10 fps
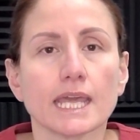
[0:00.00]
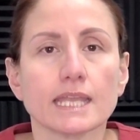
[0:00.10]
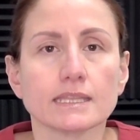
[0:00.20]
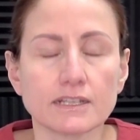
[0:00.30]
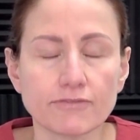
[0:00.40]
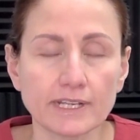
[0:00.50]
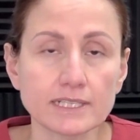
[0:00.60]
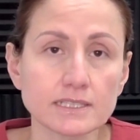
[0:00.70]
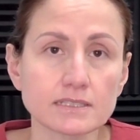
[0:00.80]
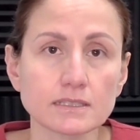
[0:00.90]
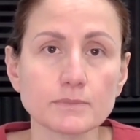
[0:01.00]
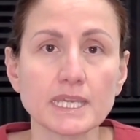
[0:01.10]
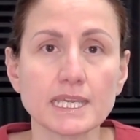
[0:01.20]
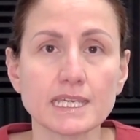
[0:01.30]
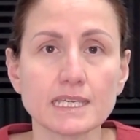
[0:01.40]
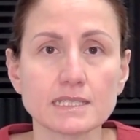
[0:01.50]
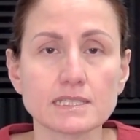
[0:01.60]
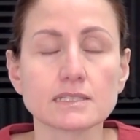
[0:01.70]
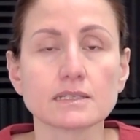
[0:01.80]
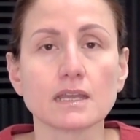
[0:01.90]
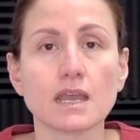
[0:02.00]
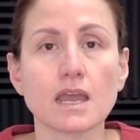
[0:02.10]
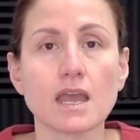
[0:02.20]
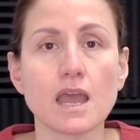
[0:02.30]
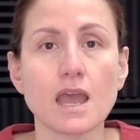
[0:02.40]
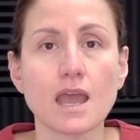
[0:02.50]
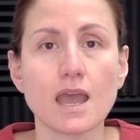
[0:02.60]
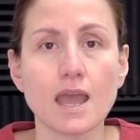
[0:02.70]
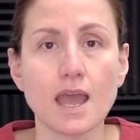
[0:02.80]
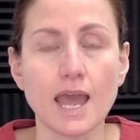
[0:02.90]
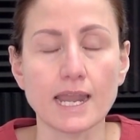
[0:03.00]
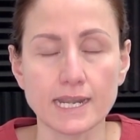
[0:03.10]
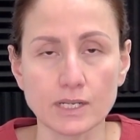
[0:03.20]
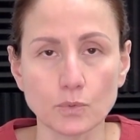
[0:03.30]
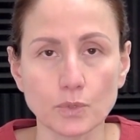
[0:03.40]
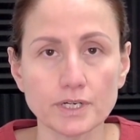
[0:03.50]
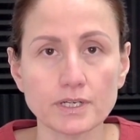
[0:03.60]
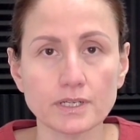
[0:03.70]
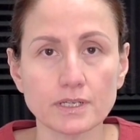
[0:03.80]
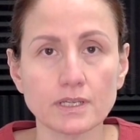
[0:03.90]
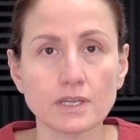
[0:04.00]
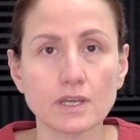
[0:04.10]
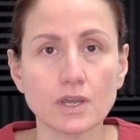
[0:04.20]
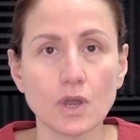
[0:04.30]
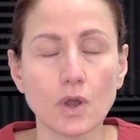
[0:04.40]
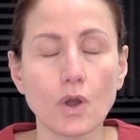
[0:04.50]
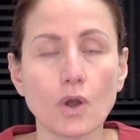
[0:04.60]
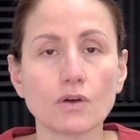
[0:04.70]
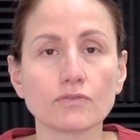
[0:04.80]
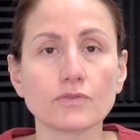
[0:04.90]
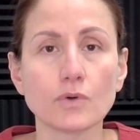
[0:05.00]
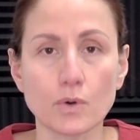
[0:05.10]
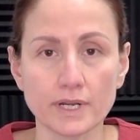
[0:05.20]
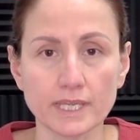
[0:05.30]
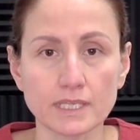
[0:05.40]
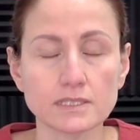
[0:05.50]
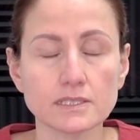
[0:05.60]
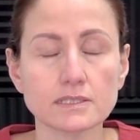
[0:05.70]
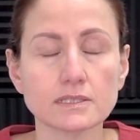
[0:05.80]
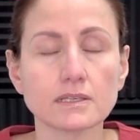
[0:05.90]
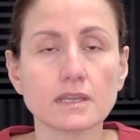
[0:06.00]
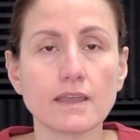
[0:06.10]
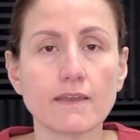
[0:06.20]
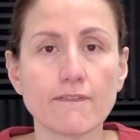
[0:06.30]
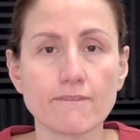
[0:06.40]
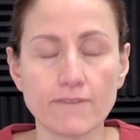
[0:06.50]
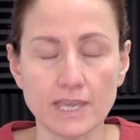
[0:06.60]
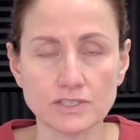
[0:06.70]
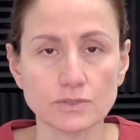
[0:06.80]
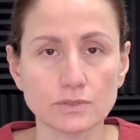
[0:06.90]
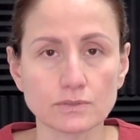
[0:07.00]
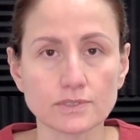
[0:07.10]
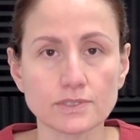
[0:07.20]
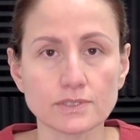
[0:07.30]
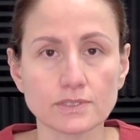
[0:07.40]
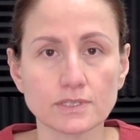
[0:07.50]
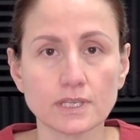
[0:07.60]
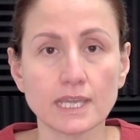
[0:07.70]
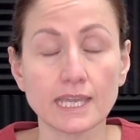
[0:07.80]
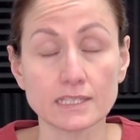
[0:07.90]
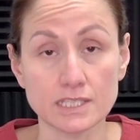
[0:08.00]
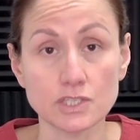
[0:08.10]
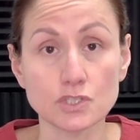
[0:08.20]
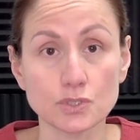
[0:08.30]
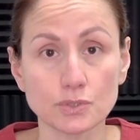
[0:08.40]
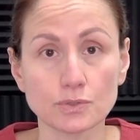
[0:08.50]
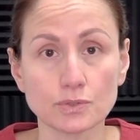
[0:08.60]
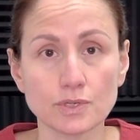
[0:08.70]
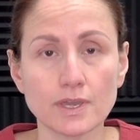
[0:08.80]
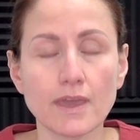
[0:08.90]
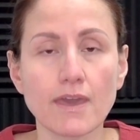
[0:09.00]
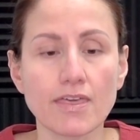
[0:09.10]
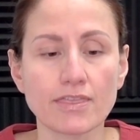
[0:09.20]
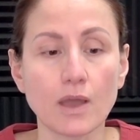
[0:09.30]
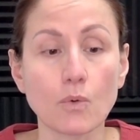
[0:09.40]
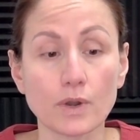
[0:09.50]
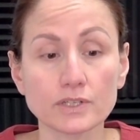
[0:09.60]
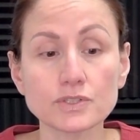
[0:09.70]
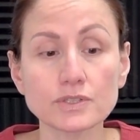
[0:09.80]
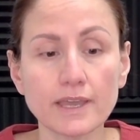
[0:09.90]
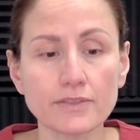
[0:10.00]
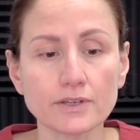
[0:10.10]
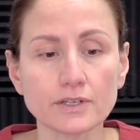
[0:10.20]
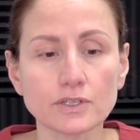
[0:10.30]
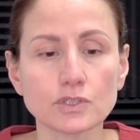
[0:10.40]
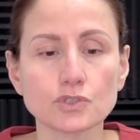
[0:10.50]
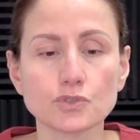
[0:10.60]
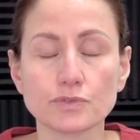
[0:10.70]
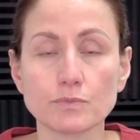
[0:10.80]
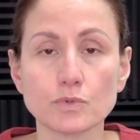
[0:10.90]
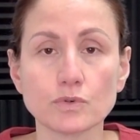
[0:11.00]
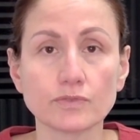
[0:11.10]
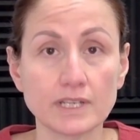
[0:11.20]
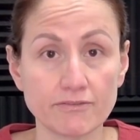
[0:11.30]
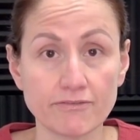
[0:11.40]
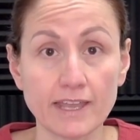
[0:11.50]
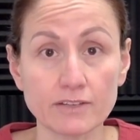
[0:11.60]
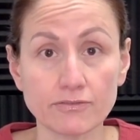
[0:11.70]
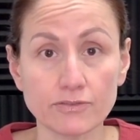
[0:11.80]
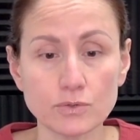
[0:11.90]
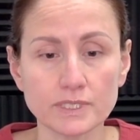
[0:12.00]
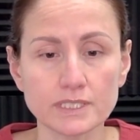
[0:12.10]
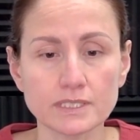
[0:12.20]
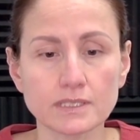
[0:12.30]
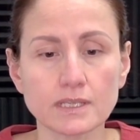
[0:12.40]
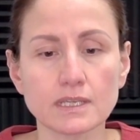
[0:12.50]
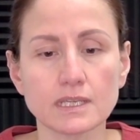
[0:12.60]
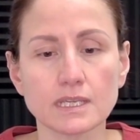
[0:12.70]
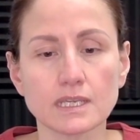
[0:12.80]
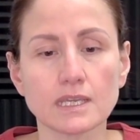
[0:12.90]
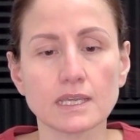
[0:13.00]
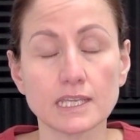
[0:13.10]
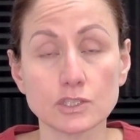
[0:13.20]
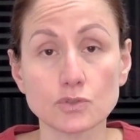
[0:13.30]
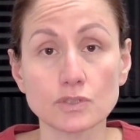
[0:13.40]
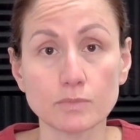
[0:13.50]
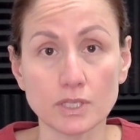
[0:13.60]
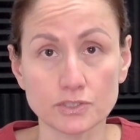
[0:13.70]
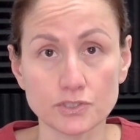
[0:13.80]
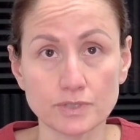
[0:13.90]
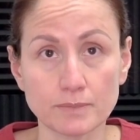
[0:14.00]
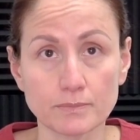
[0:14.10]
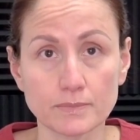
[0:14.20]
The lymphatic system is a network of organs, vessels, and tissue that work together to remove lymphatic fluid into the bloodstream.